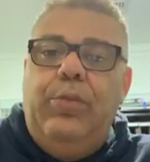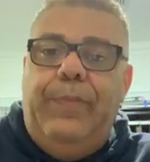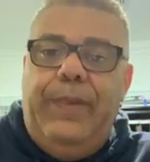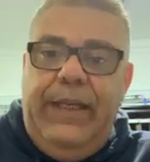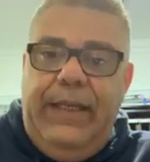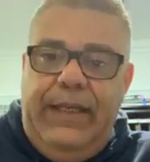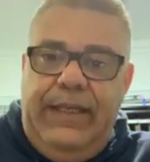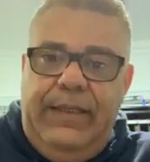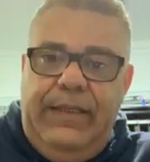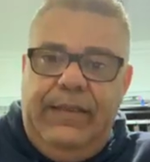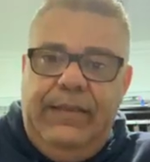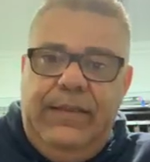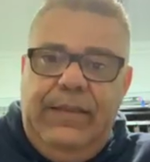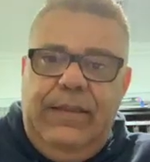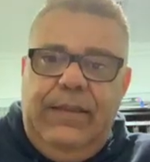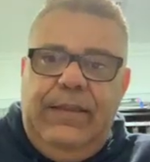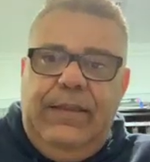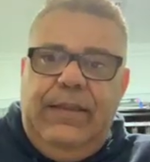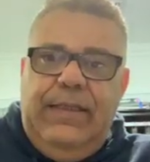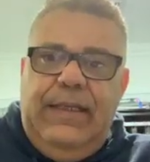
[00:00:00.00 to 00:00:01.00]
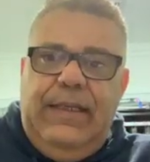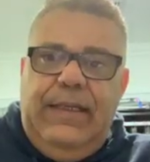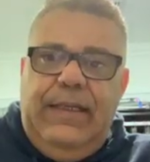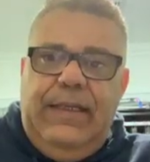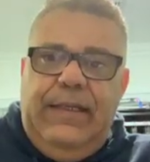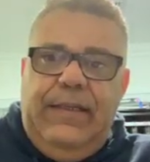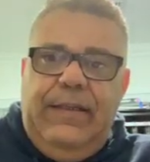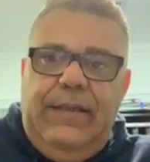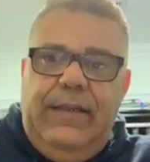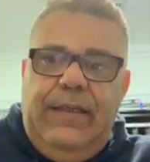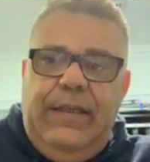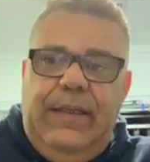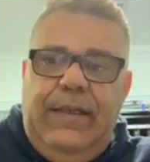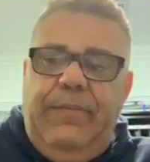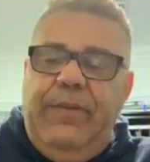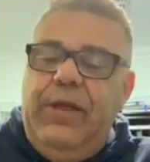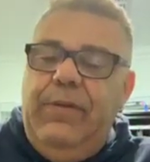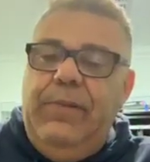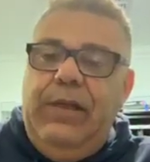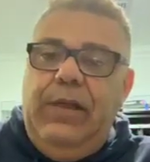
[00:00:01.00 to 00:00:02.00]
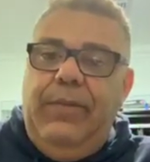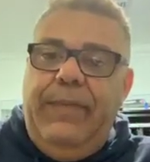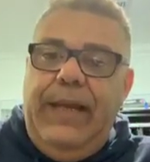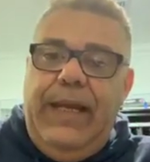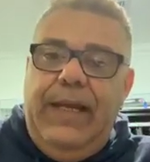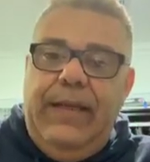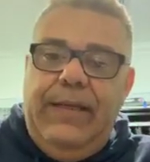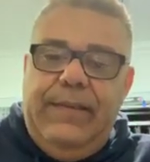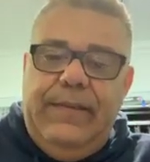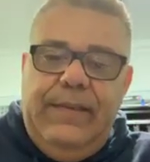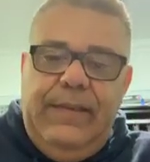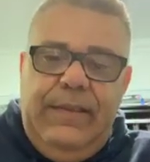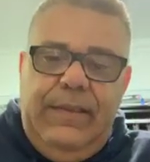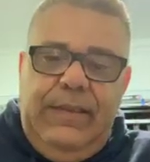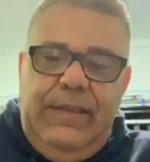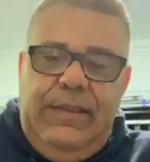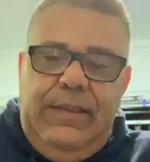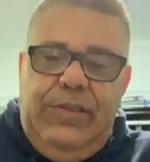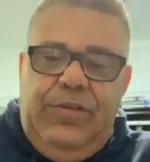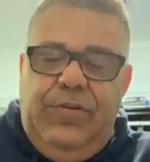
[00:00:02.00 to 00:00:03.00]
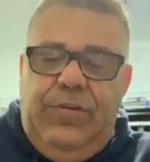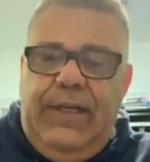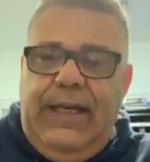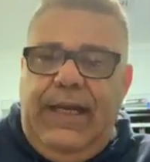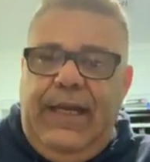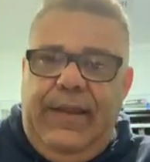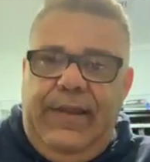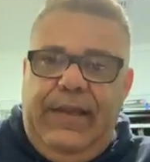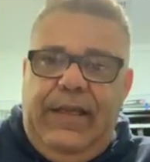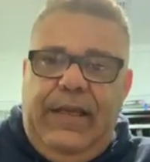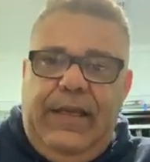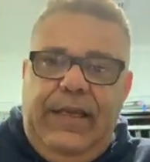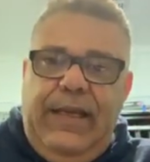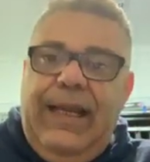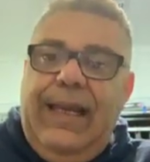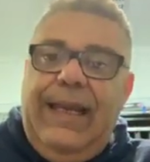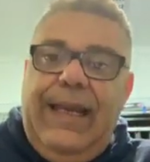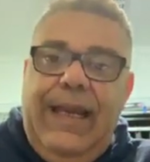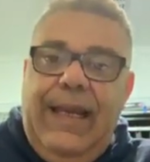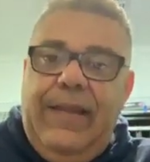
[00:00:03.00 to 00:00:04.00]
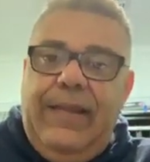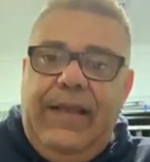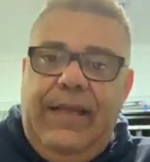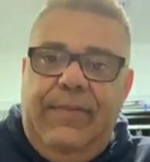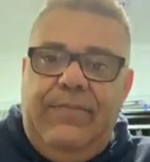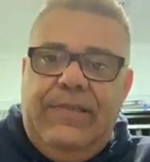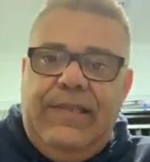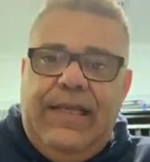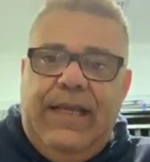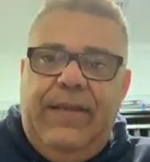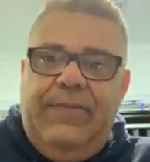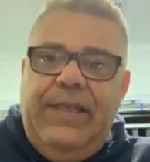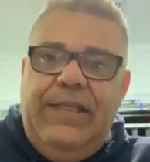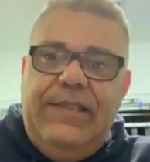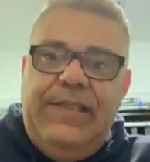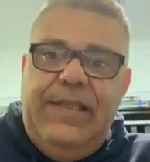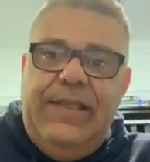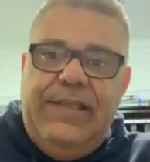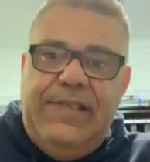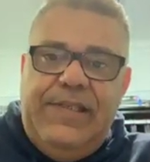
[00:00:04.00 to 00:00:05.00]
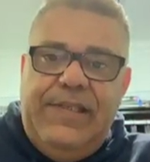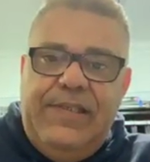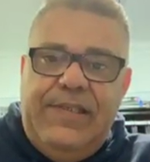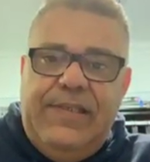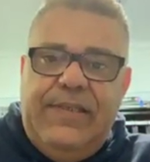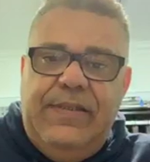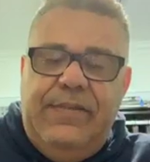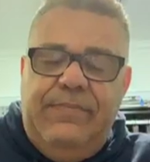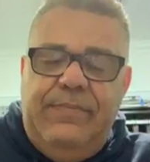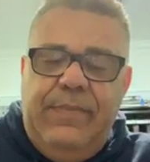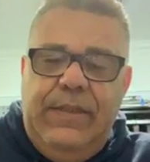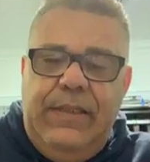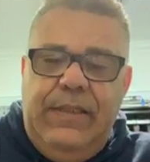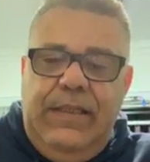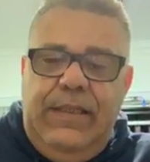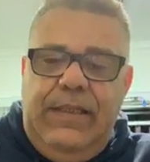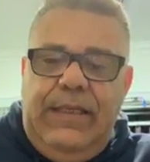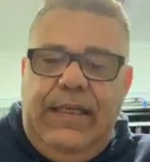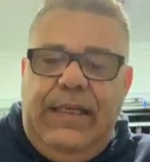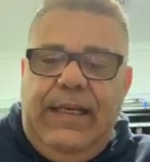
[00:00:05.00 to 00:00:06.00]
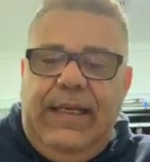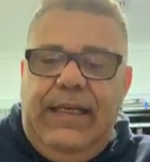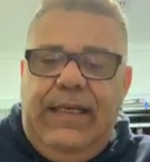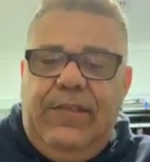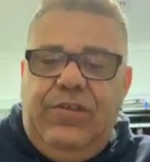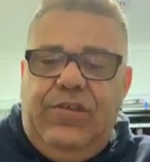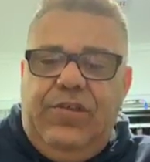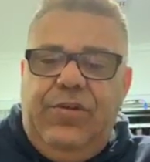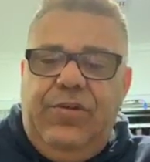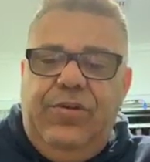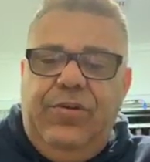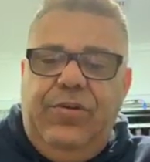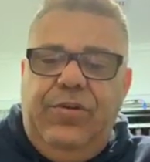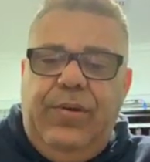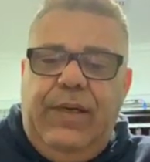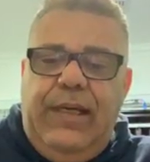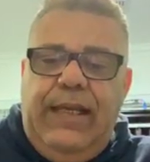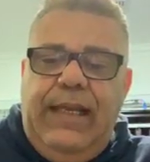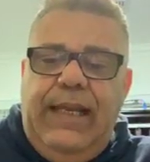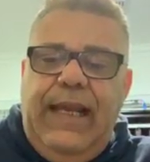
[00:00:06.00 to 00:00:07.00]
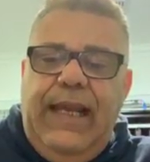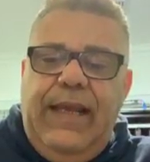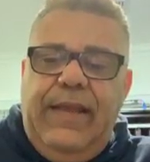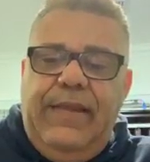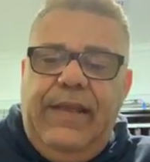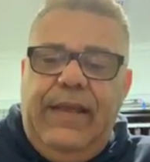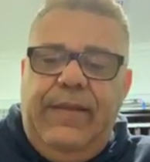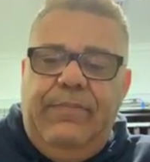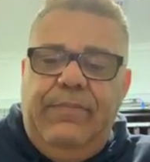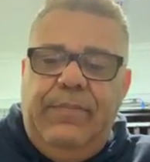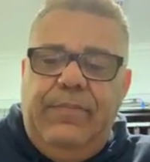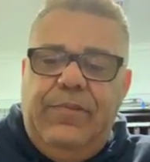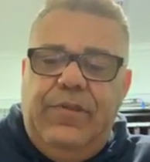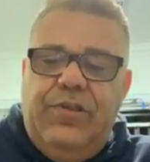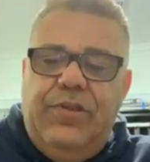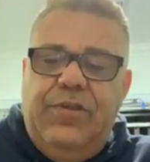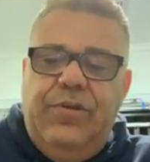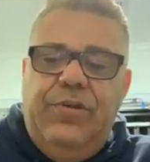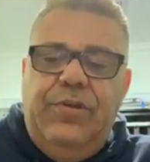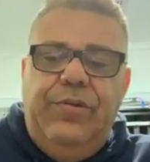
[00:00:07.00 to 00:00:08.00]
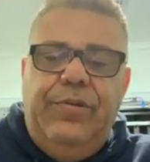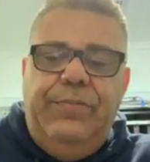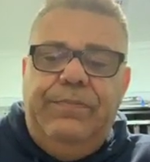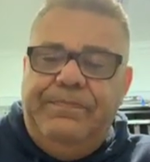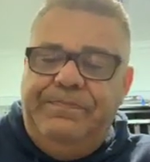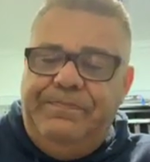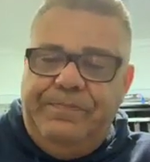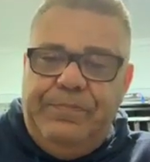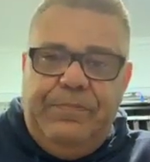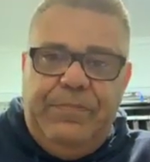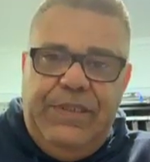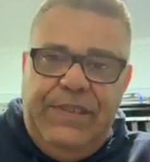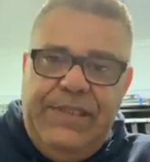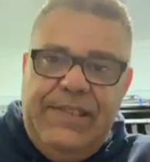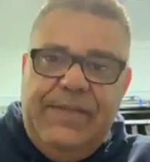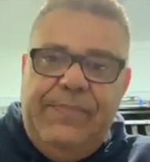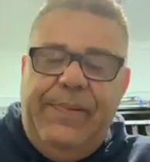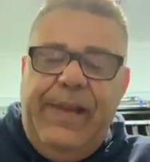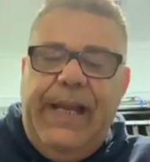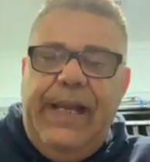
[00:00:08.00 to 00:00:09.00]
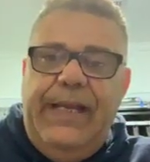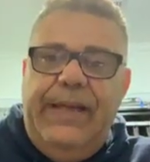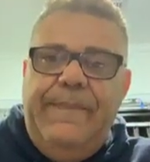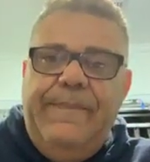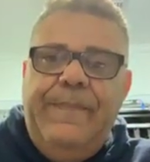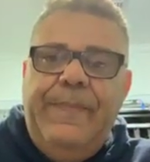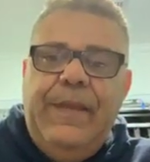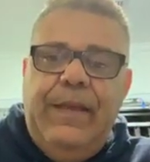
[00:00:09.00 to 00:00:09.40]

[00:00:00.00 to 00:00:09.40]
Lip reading: be a minimal amount to allow them to come into the system and to allow them to participate,